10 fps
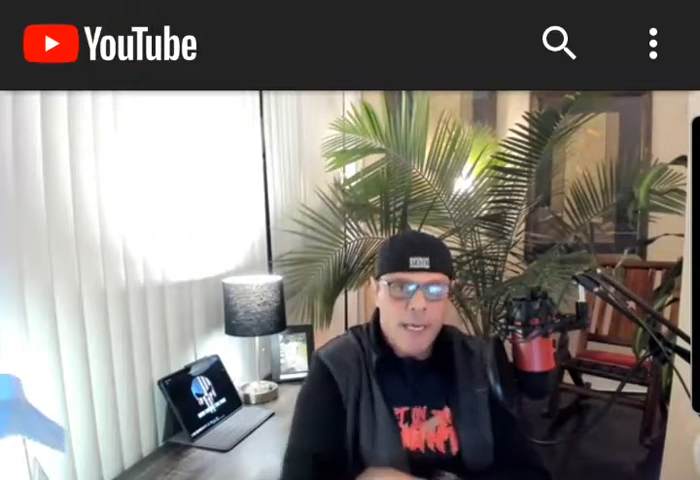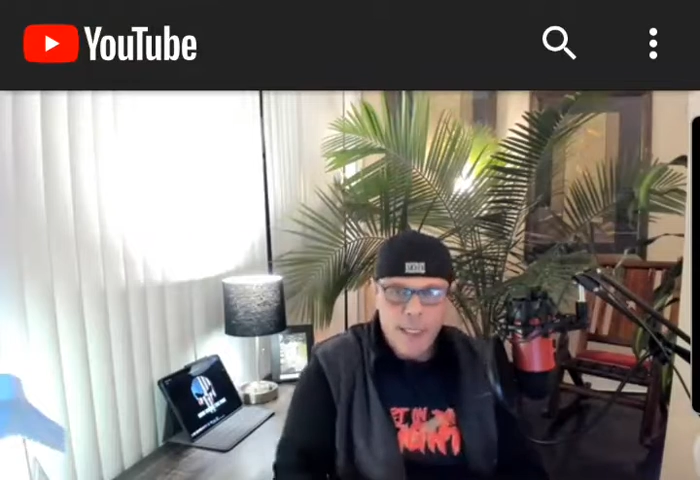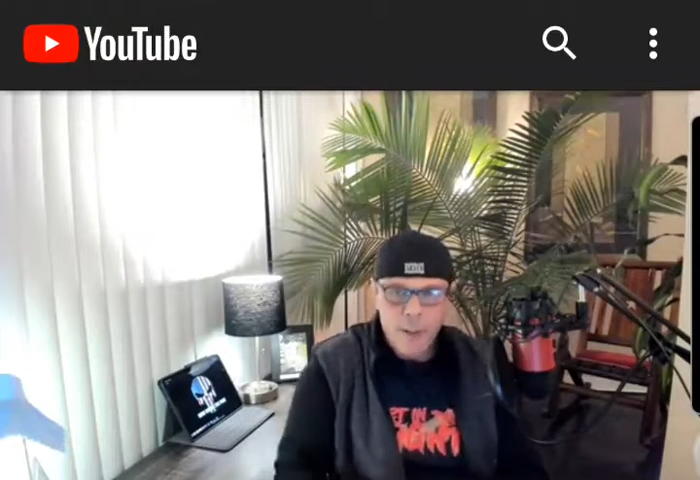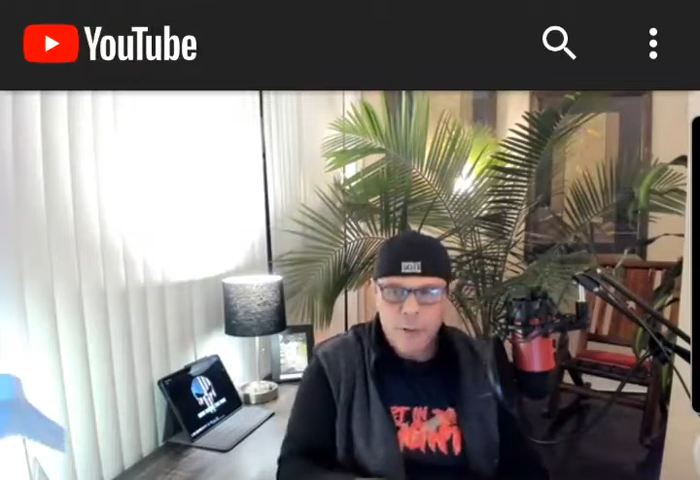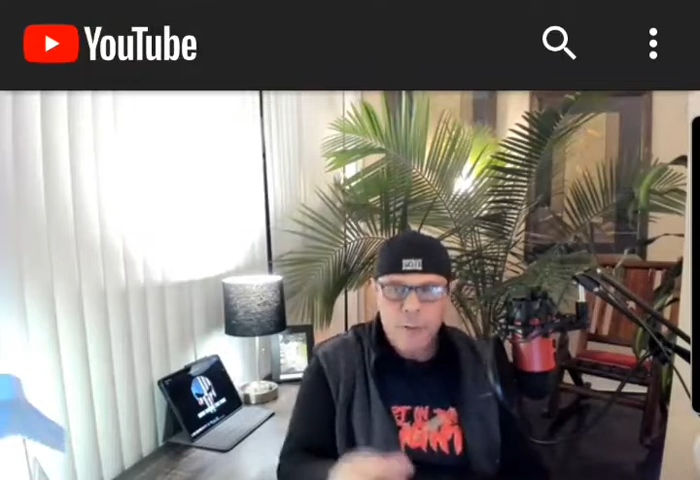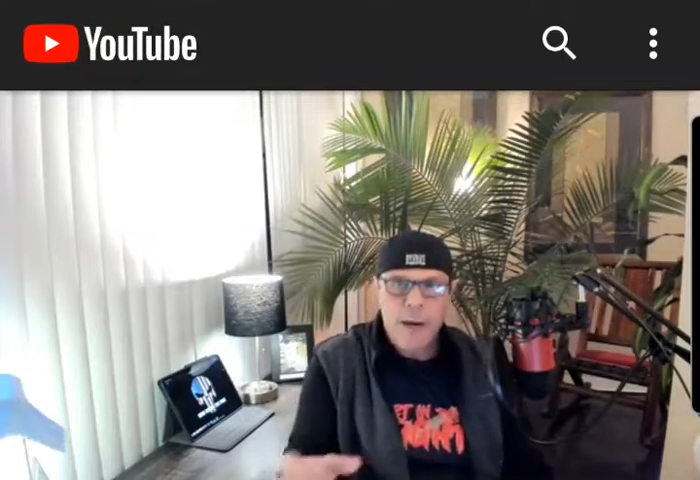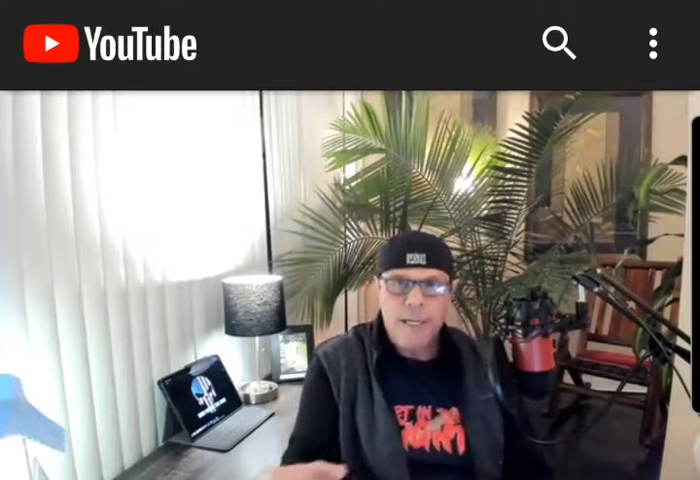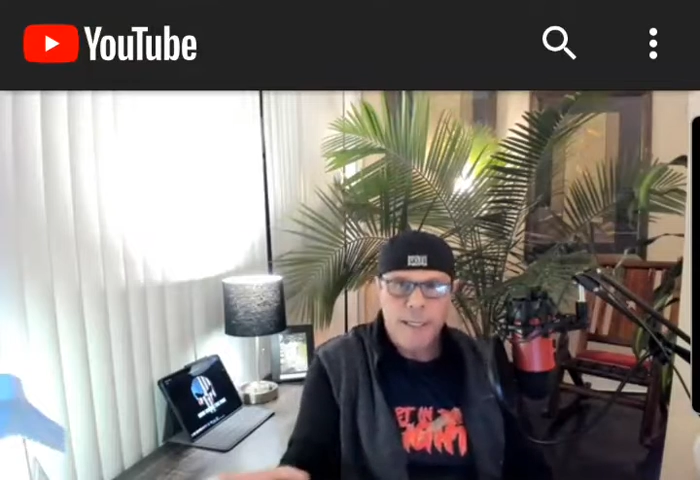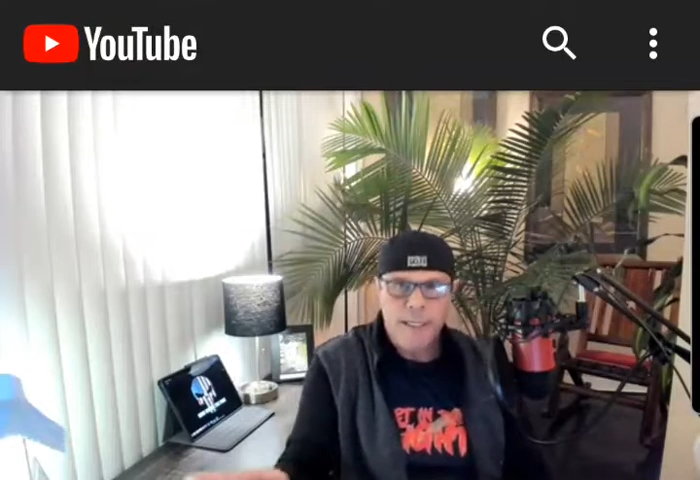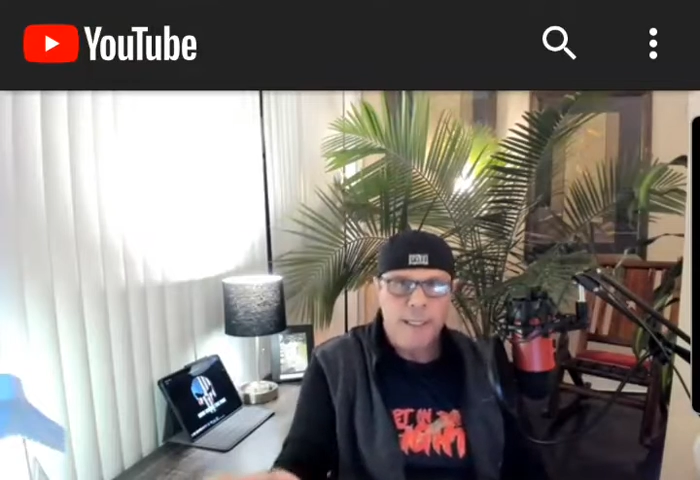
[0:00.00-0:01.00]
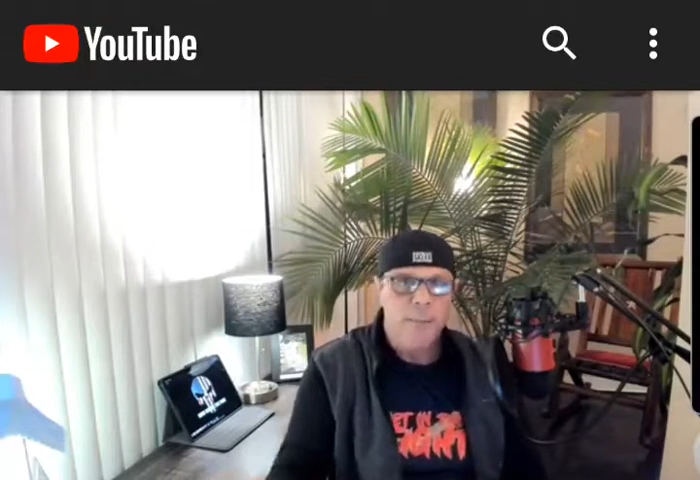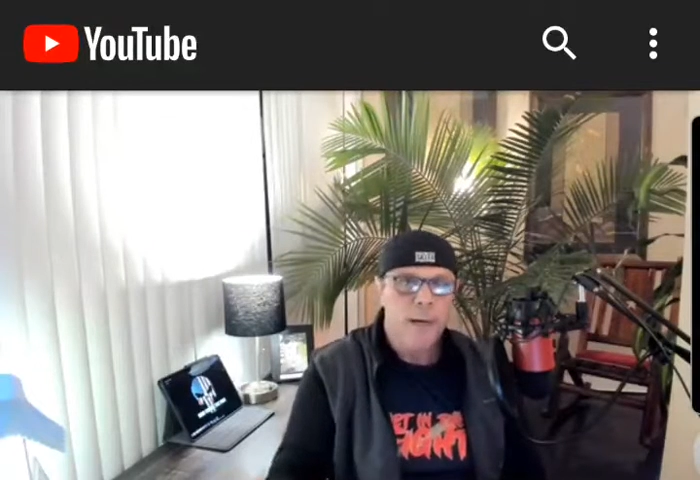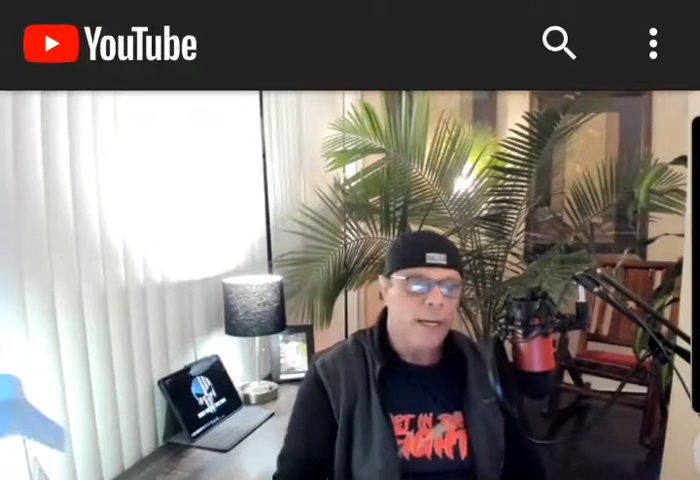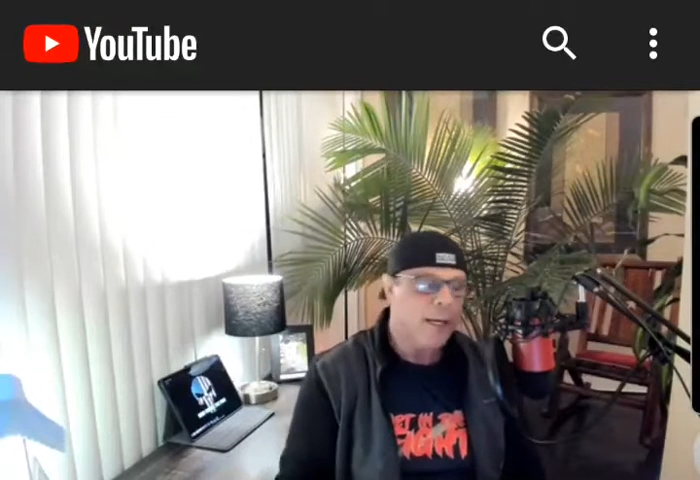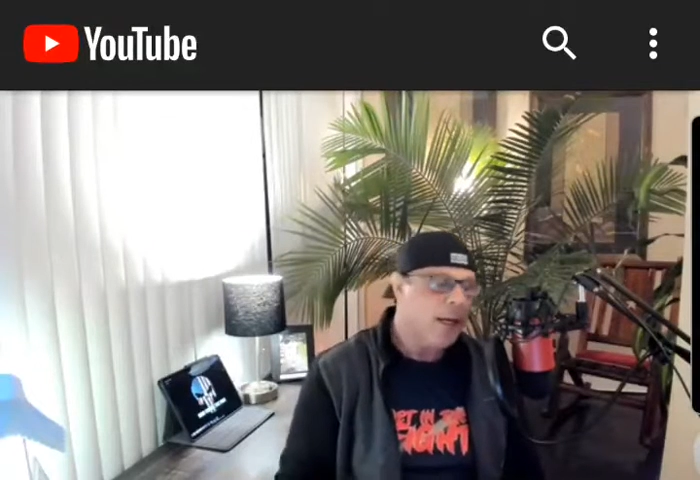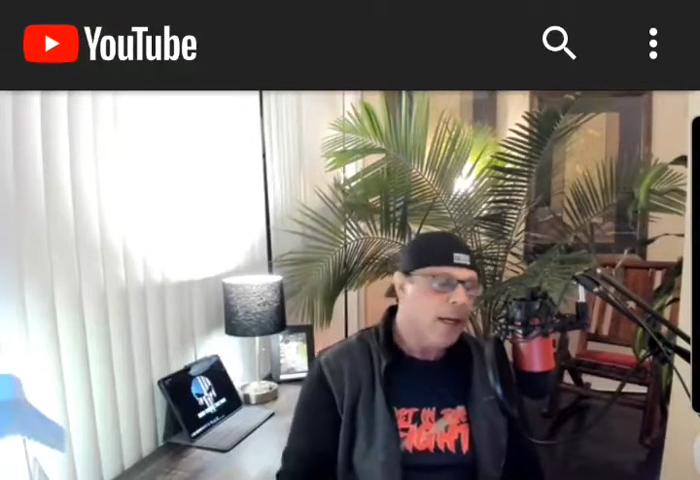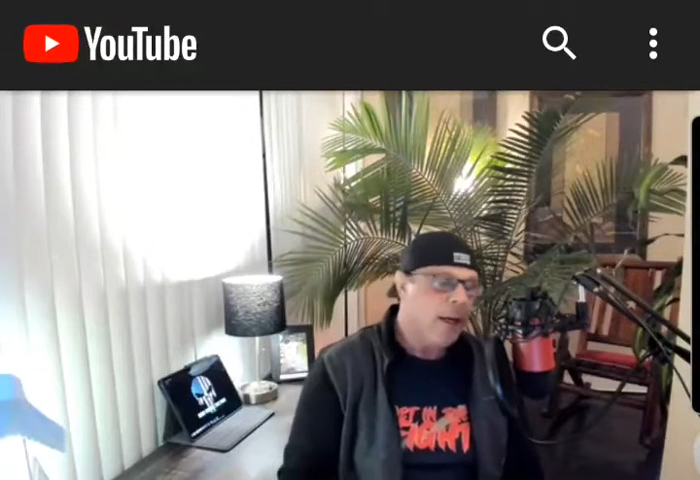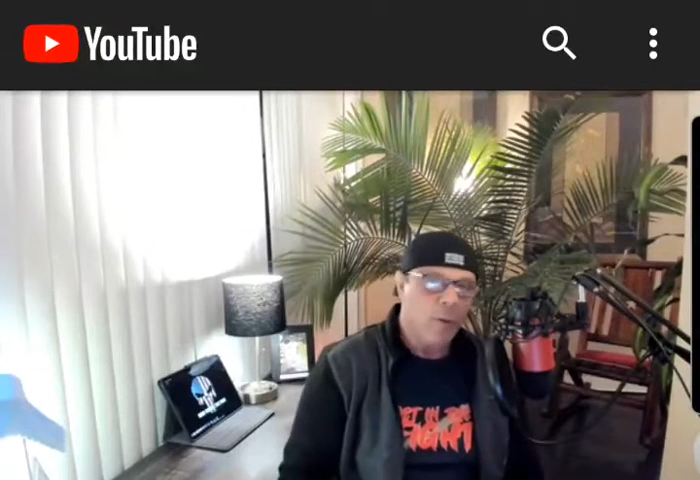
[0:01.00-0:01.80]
like you're directing somebody